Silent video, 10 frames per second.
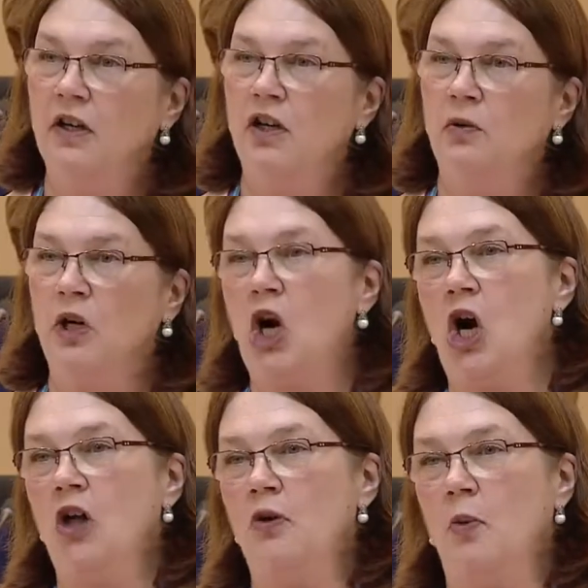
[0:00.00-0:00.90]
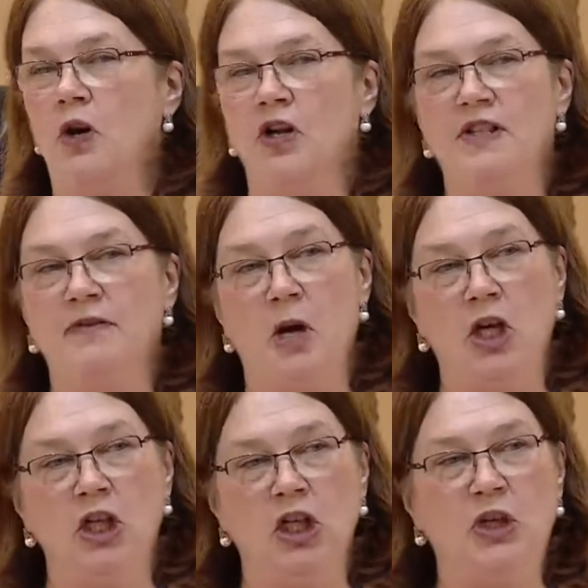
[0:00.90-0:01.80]
Recall the words of
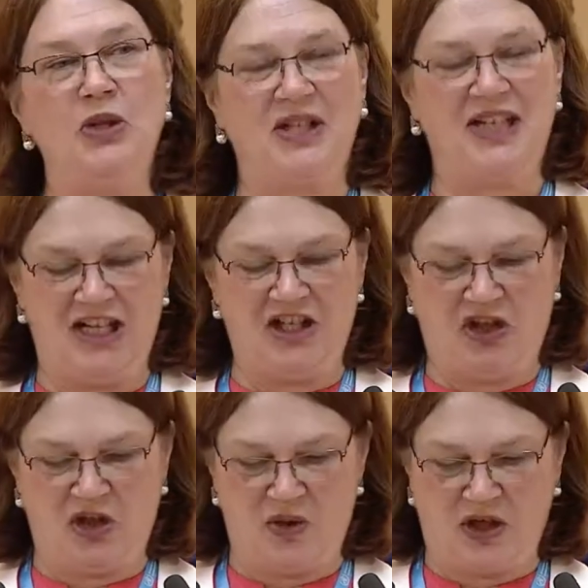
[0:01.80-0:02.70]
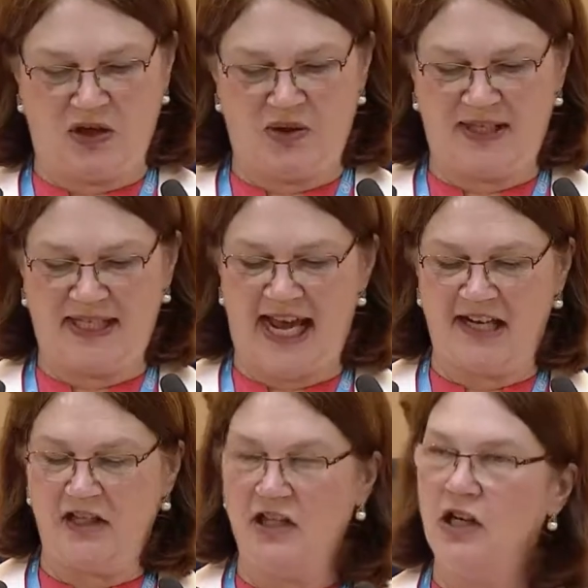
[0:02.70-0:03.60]
Martin Luther King Jr., who
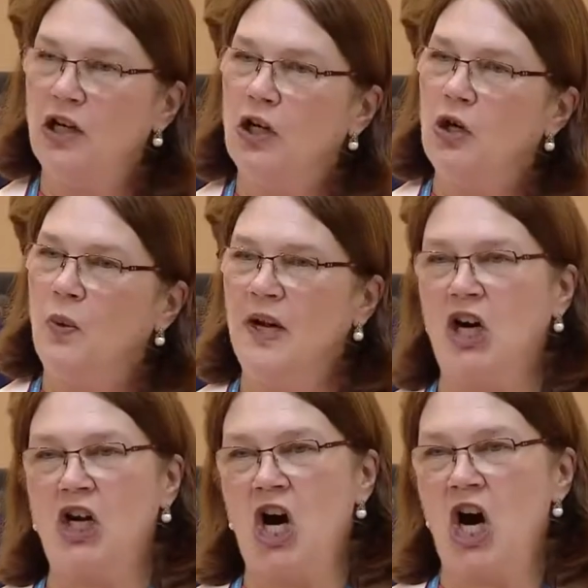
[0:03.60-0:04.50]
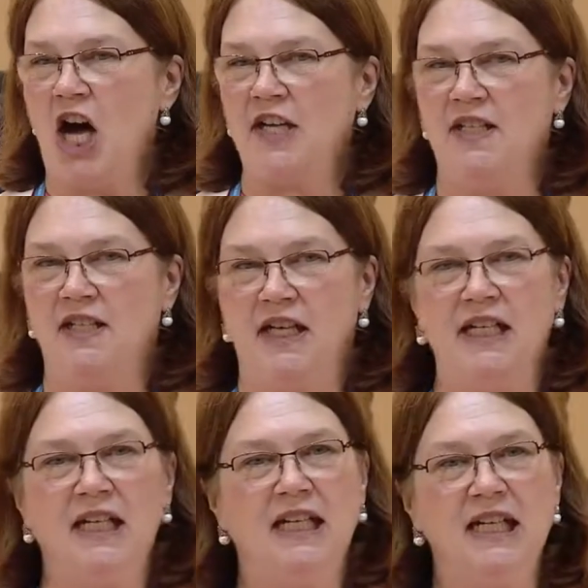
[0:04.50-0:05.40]
said, "We are caught in
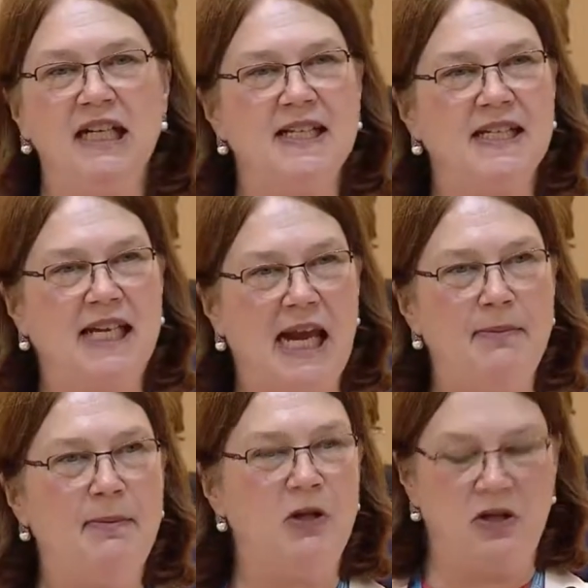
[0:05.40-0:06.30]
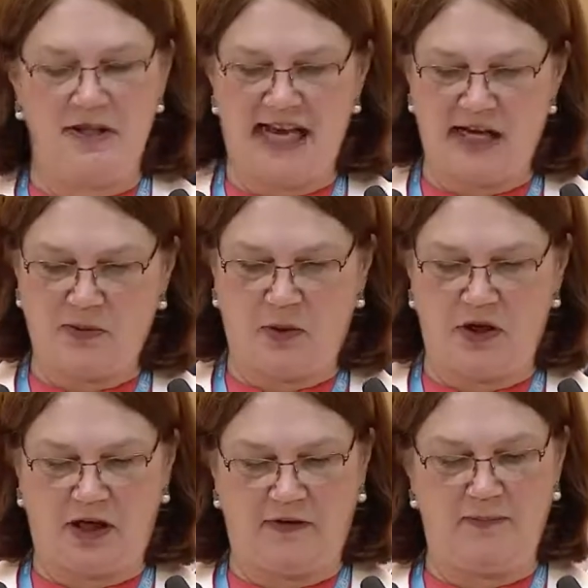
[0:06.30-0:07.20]
an inescapable
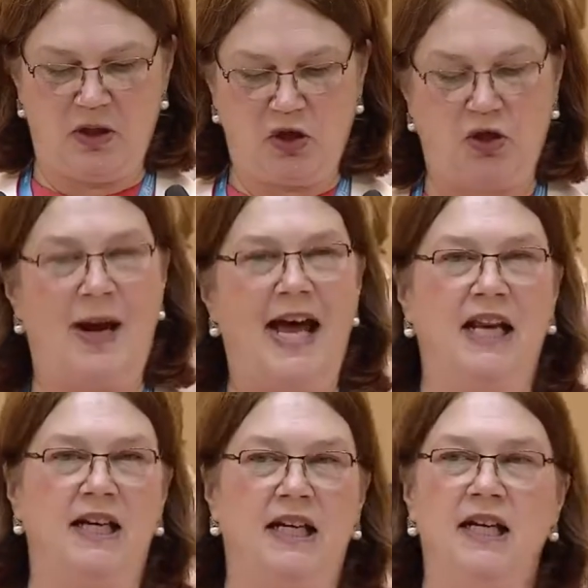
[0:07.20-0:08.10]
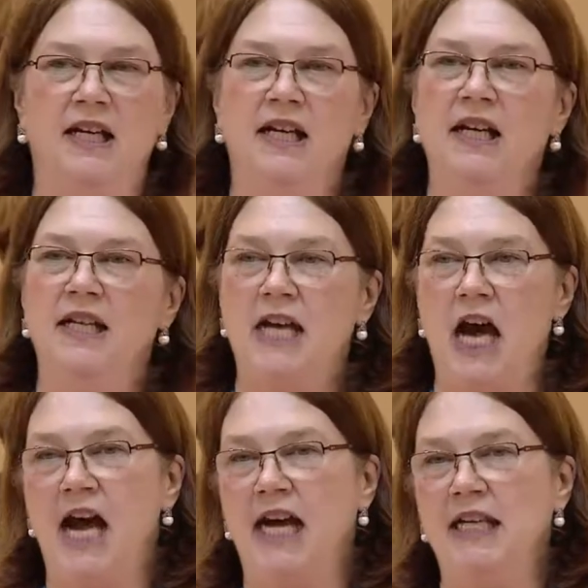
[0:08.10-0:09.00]
network of mutuality,
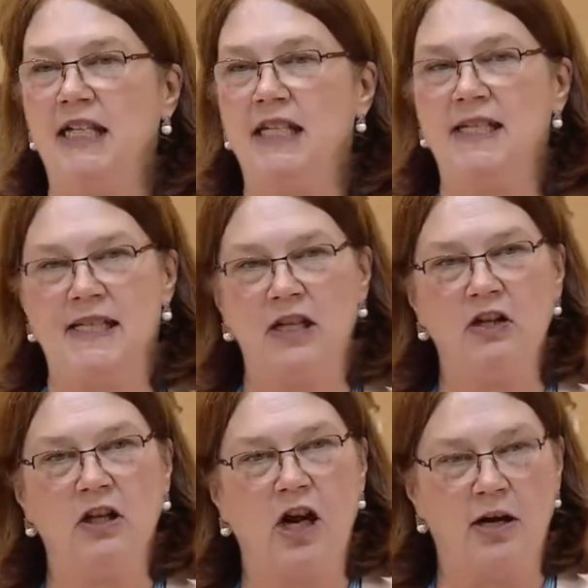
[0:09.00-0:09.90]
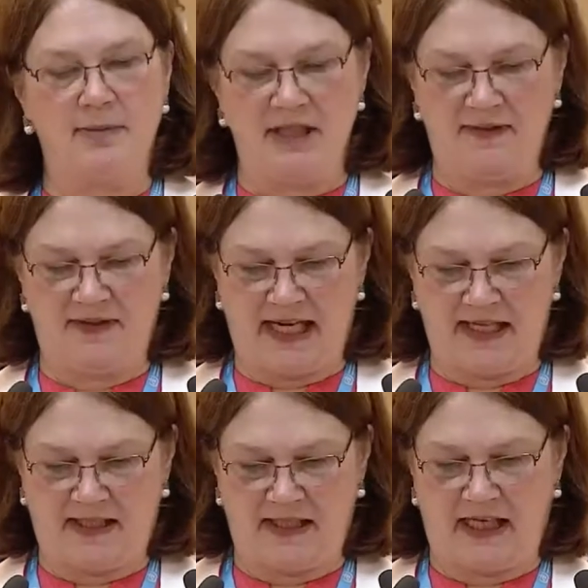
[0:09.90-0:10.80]
tied in a single garment of
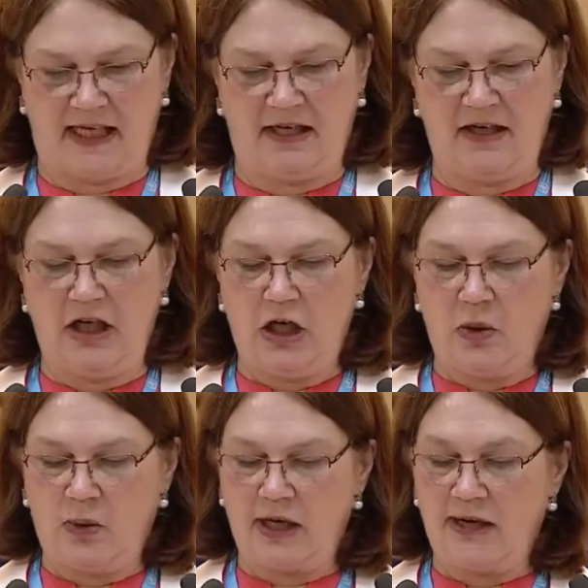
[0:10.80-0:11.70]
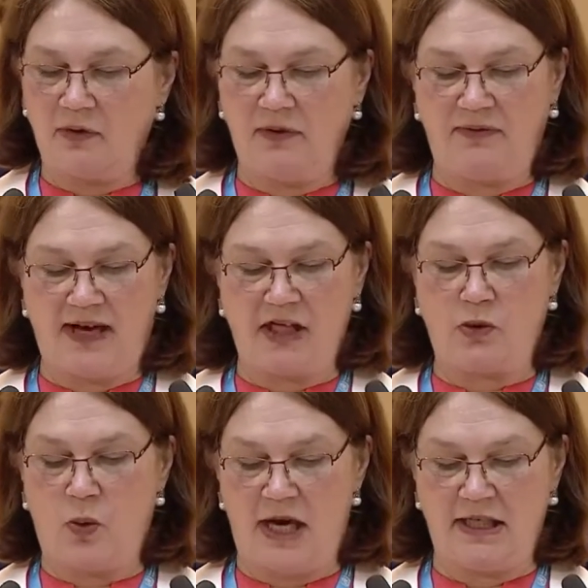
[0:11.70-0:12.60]
destiny. Whatever affects
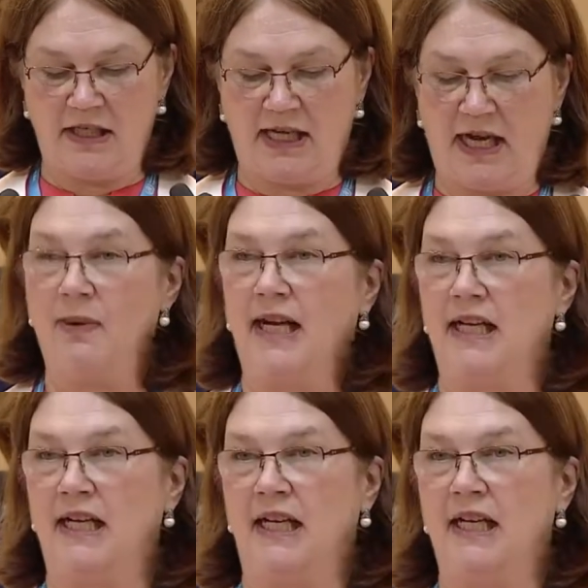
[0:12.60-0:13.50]
one directly